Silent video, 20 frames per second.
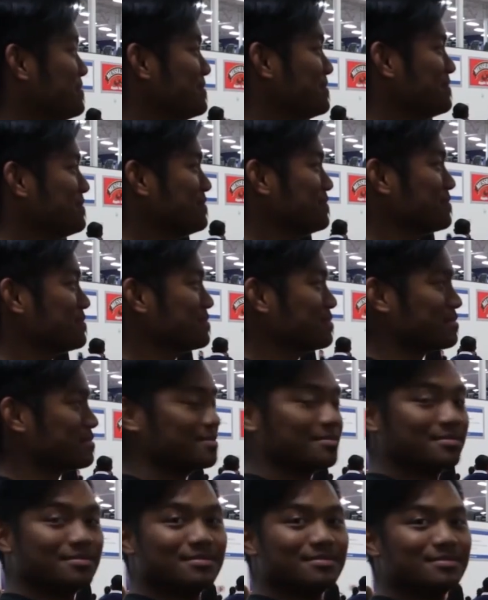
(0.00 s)

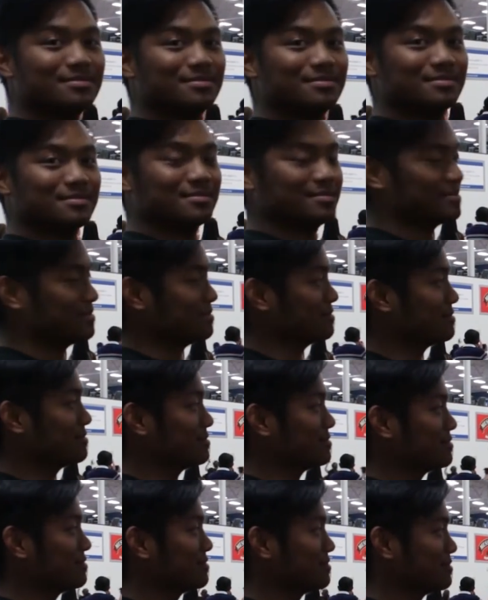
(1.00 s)

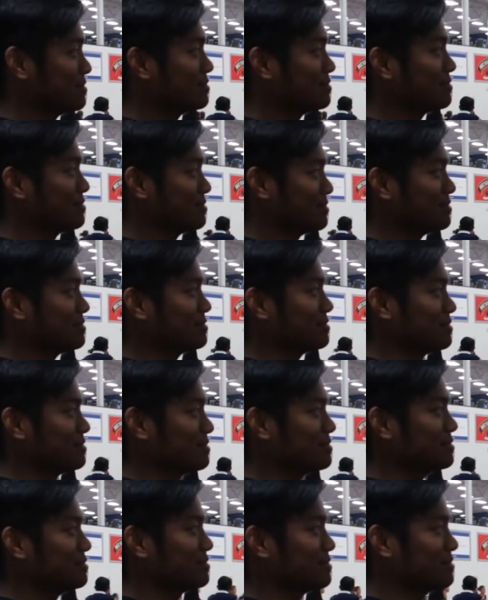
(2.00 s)

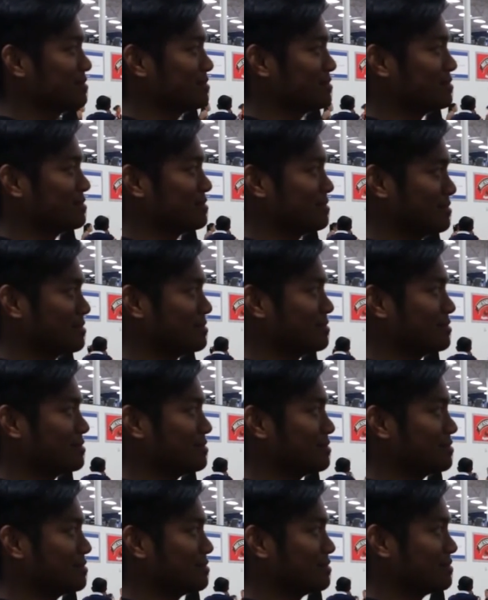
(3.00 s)

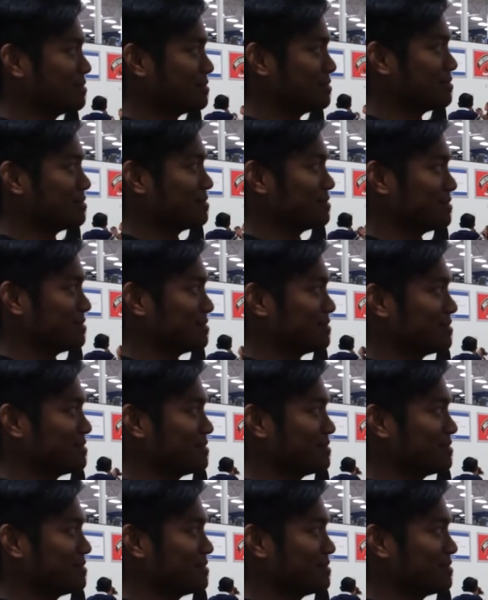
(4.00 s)
[no speech]